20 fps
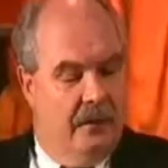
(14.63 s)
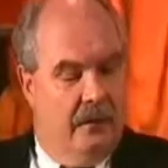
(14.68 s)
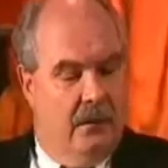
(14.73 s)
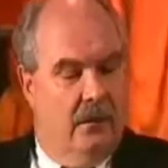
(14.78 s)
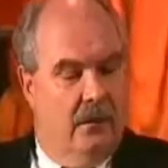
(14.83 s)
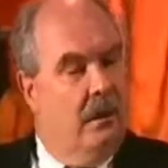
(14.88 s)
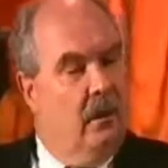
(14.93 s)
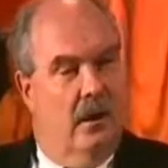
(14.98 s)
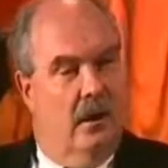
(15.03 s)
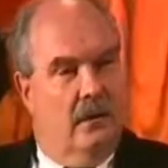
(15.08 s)

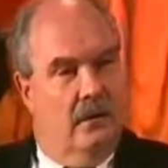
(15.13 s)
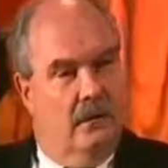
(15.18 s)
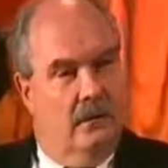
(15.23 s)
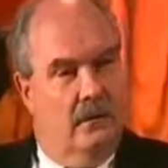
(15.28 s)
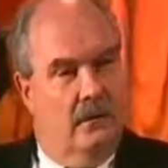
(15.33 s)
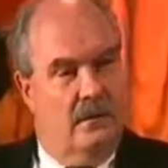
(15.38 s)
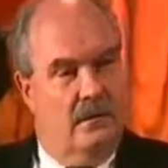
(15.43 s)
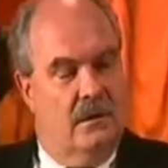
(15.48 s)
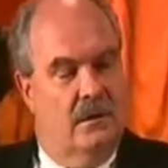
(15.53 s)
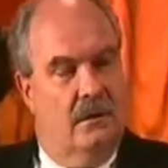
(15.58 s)
laughing a
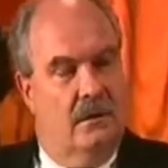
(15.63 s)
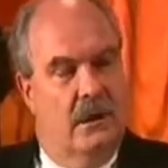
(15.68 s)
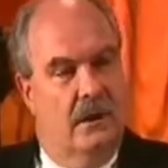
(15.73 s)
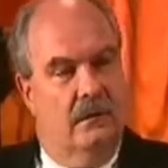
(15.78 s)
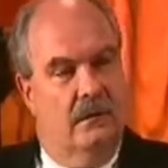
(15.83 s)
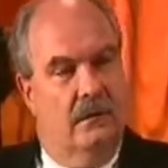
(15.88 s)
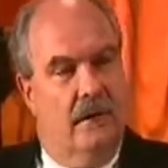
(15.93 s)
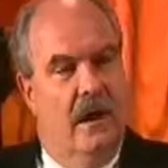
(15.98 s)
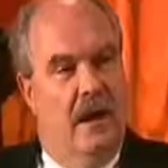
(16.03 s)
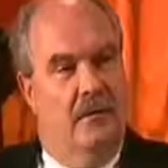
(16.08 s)
lot. There was
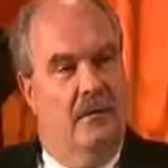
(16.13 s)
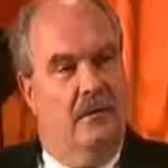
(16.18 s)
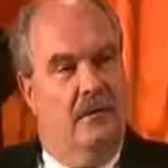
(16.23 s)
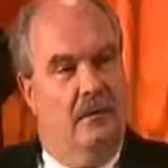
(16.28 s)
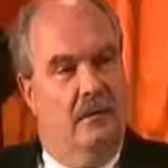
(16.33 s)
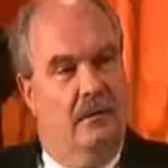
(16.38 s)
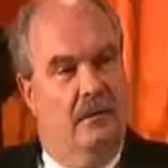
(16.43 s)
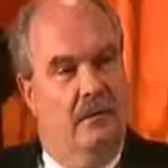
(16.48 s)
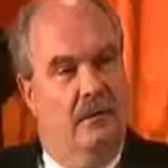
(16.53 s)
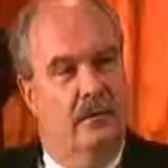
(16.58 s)
a lot of
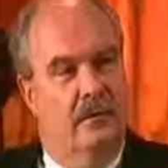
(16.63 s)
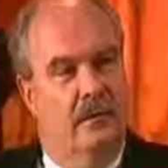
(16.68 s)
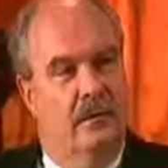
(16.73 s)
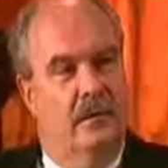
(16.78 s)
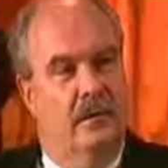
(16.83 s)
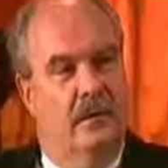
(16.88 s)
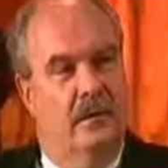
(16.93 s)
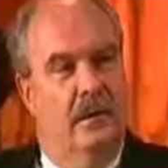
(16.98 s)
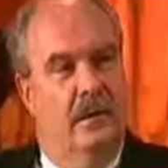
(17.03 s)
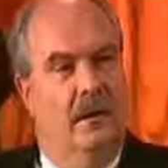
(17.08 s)
laughter,
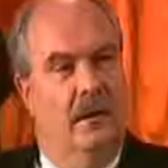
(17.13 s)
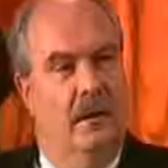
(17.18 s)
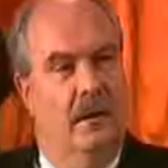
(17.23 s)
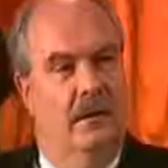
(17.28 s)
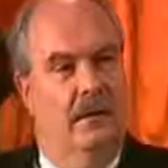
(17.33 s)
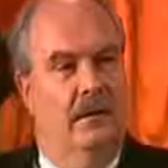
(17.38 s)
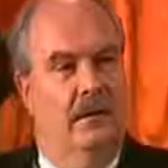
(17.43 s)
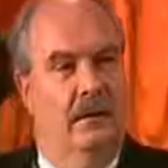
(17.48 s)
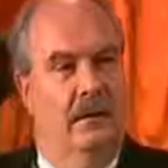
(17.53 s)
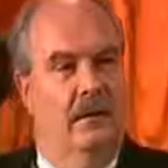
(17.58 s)

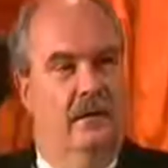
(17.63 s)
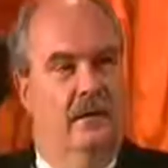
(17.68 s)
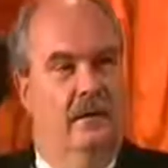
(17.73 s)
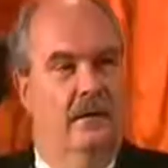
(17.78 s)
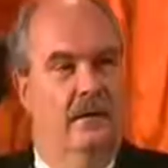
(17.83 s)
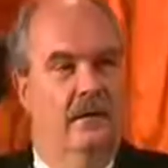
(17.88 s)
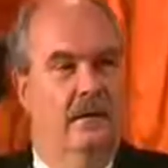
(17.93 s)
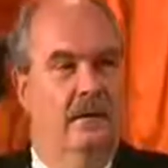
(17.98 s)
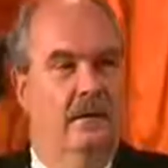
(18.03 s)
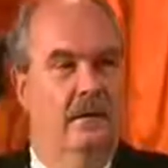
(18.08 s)
and
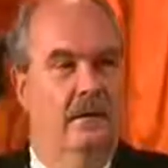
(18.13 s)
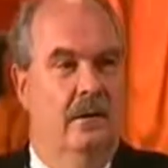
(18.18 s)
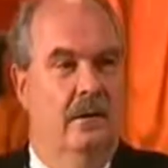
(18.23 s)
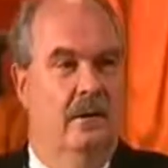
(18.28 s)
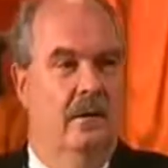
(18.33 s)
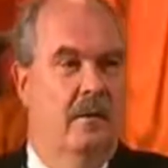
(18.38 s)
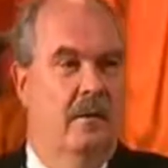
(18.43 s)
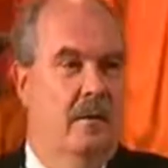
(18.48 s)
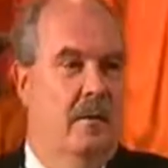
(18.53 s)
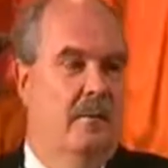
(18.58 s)

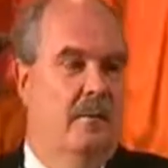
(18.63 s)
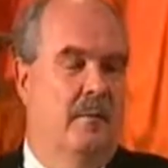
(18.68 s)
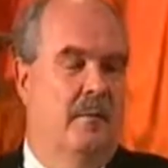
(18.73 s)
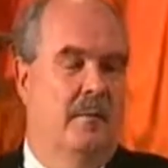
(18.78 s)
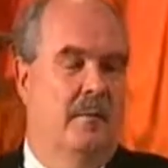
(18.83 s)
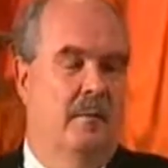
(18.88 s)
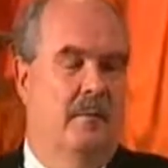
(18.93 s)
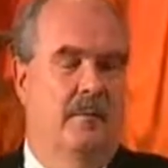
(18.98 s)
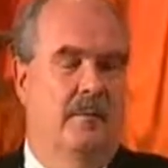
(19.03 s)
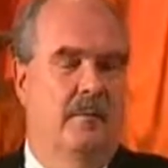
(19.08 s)
you know,
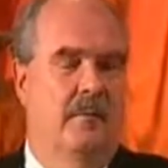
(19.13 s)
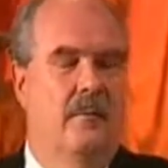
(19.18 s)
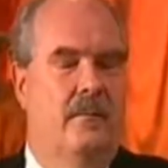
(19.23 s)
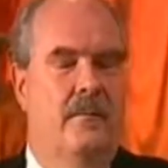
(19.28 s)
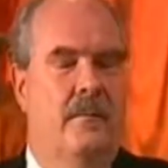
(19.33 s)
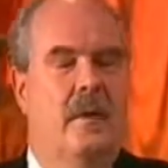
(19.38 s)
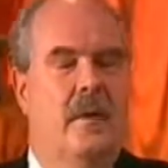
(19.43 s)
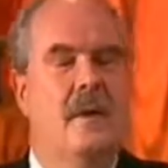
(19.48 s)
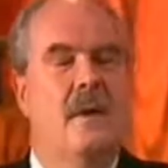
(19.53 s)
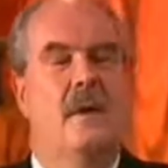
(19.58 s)
it's
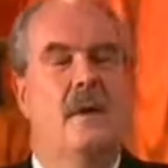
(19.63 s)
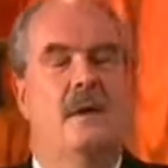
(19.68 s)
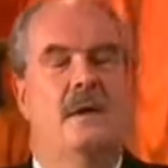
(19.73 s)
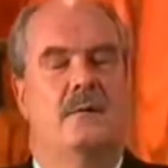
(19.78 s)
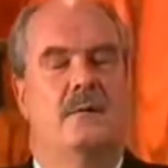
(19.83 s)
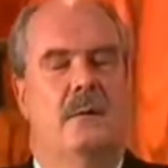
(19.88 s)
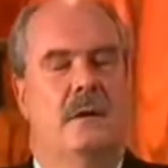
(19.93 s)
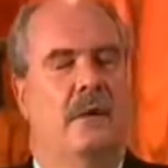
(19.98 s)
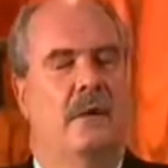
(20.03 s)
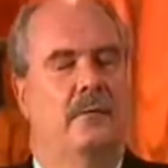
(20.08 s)

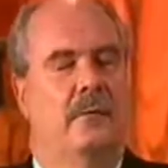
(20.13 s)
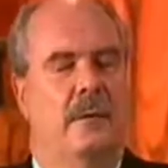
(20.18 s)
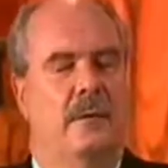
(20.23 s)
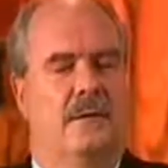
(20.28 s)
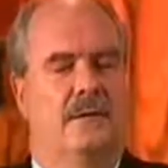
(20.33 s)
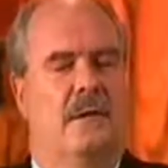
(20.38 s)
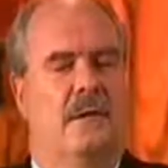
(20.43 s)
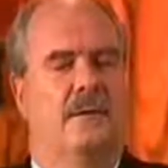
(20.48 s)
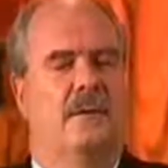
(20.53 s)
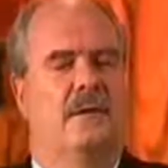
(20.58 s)
really
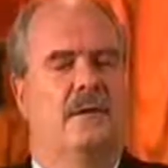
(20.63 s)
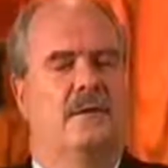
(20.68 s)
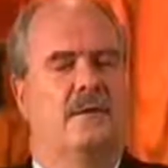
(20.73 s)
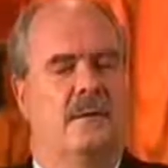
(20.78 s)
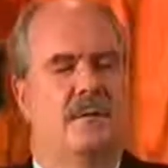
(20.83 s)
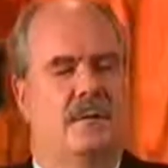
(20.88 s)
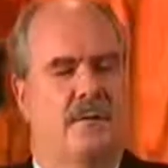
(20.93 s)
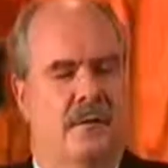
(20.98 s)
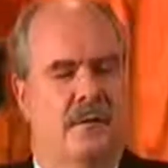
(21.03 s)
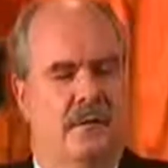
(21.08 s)
hard for me to talk
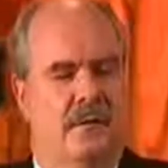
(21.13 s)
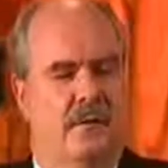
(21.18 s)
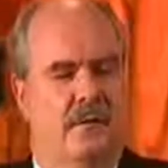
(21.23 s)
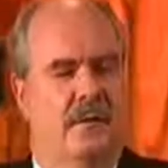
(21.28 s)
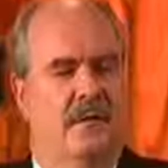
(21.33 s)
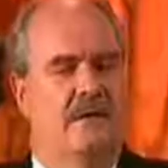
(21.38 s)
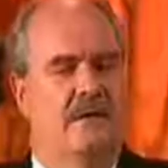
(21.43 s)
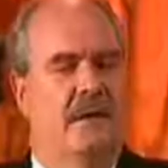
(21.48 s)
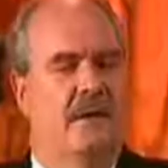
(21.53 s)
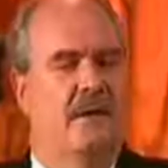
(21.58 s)
about this, but
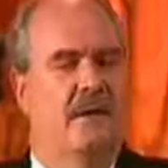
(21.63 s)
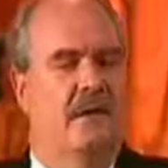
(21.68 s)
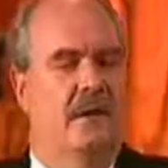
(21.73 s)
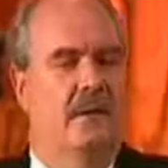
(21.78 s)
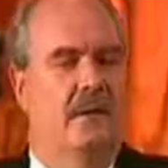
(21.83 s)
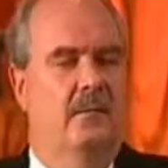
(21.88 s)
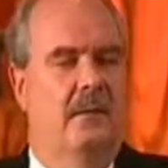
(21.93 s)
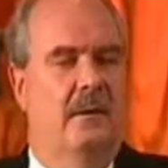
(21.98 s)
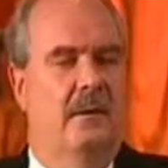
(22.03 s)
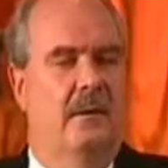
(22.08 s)
you know, it's
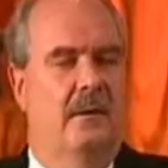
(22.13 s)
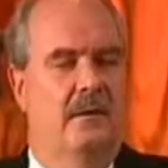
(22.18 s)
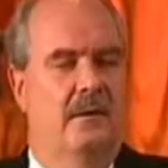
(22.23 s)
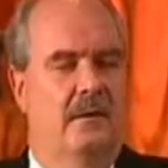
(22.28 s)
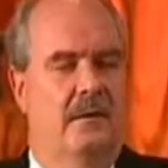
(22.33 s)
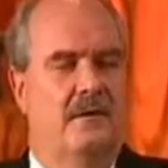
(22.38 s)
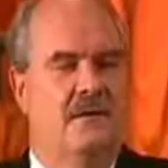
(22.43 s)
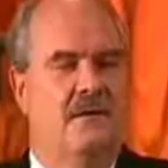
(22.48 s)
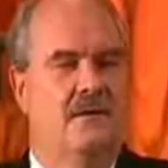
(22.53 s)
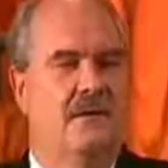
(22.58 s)
like he
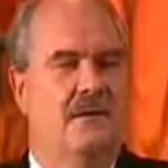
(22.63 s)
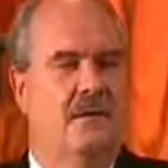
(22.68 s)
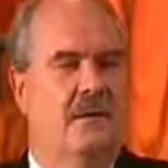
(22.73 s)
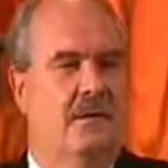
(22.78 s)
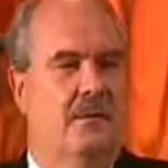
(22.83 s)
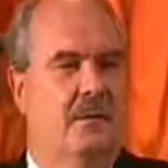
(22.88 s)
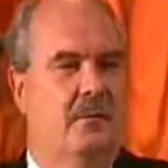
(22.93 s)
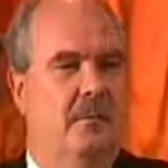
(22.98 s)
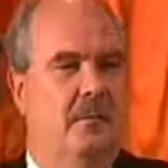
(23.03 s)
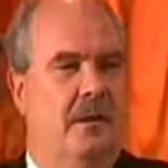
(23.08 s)

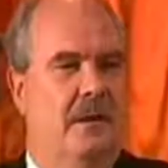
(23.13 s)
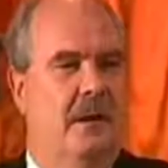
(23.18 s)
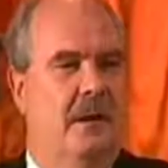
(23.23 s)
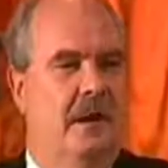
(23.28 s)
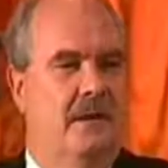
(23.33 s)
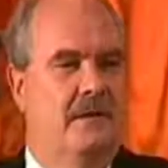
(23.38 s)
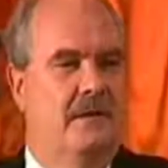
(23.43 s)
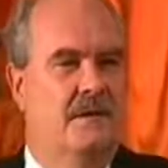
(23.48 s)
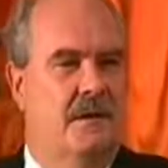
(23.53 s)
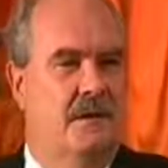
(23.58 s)

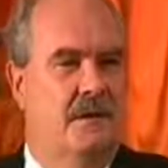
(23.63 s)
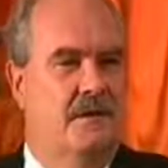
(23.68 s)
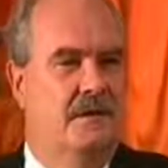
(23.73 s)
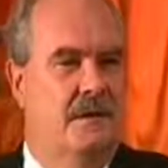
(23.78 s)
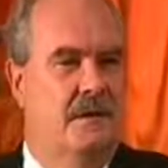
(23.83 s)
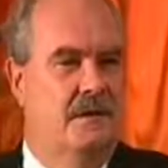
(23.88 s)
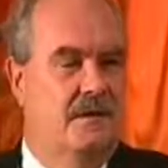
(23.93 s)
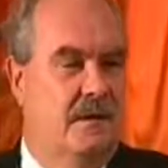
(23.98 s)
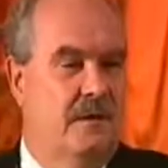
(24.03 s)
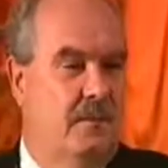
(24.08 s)
really hates
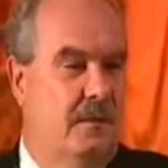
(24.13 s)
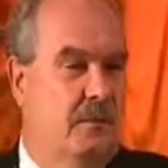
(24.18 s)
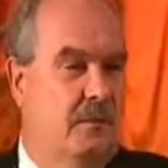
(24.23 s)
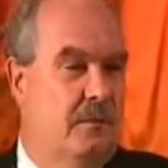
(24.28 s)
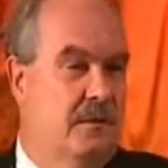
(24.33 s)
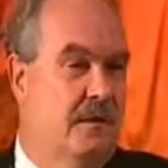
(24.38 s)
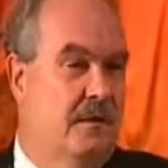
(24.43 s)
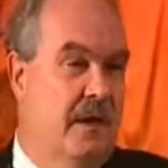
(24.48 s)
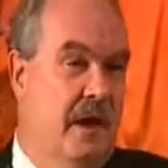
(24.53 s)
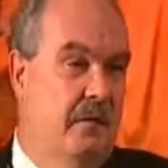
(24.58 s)
this, as
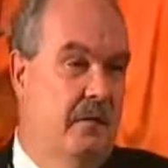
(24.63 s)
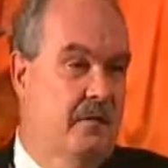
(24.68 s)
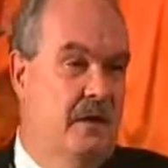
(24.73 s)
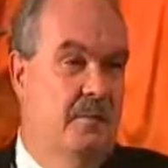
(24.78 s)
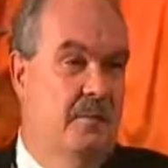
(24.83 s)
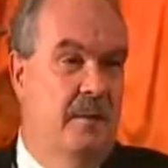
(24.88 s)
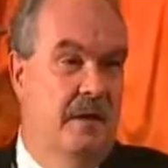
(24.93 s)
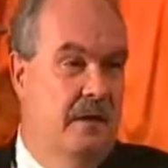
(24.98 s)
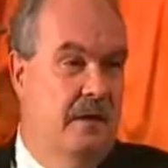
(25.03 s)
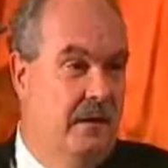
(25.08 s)
someone was
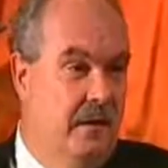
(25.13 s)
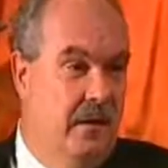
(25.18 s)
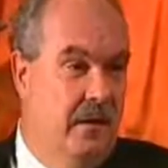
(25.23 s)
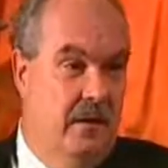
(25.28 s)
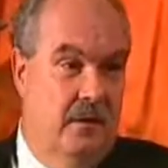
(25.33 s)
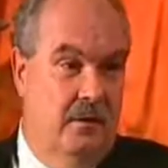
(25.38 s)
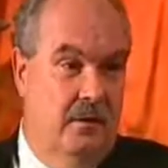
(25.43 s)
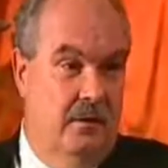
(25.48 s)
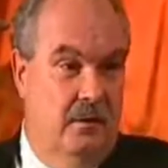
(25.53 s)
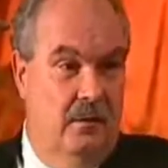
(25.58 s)
gouging me in
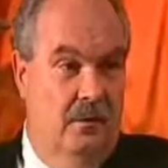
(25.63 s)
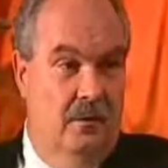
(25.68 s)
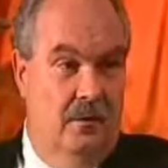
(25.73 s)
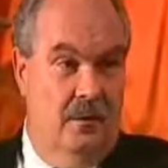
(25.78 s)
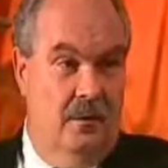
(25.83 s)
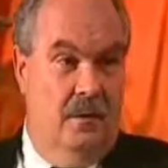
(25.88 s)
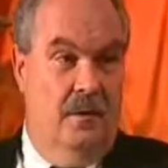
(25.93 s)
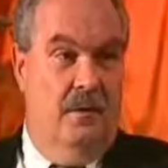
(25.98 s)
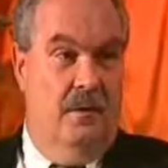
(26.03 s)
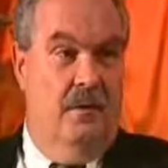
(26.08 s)
the eye or
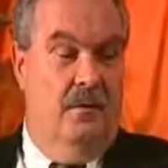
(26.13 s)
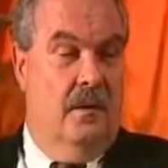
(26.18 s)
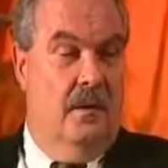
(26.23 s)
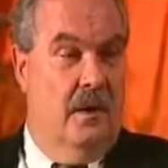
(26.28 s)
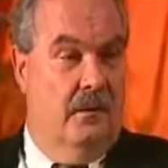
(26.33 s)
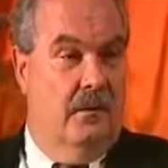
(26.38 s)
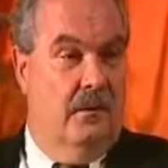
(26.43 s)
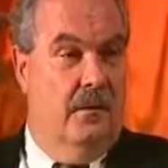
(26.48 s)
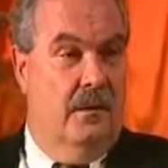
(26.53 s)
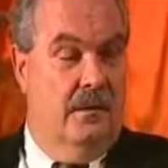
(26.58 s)

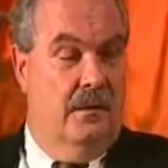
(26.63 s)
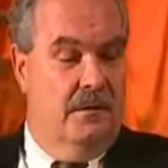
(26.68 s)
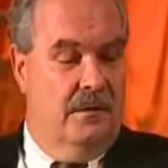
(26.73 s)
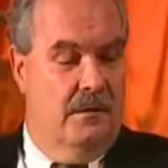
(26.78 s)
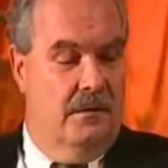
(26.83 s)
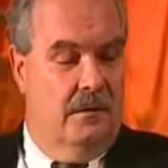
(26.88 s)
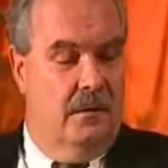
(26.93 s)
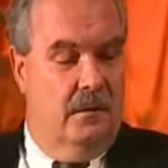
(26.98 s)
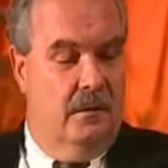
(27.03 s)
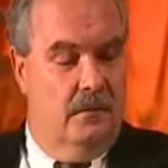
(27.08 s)
other
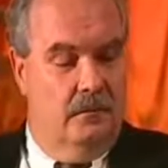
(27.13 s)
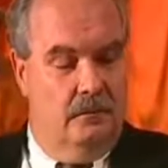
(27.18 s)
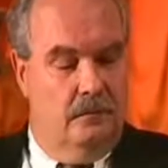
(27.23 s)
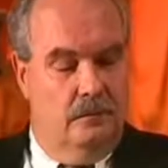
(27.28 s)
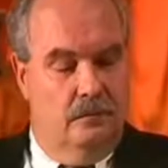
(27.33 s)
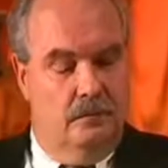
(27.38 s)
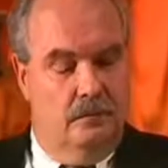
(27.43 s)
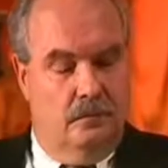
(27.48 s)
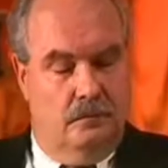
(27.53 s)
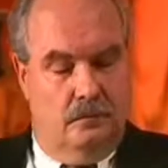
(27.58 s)
things,
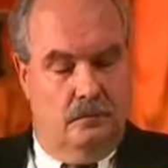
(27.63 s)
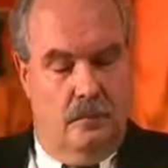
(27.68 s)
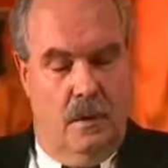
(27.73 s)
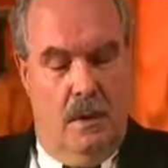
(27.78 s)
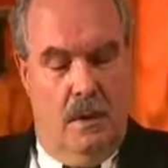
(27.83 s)
and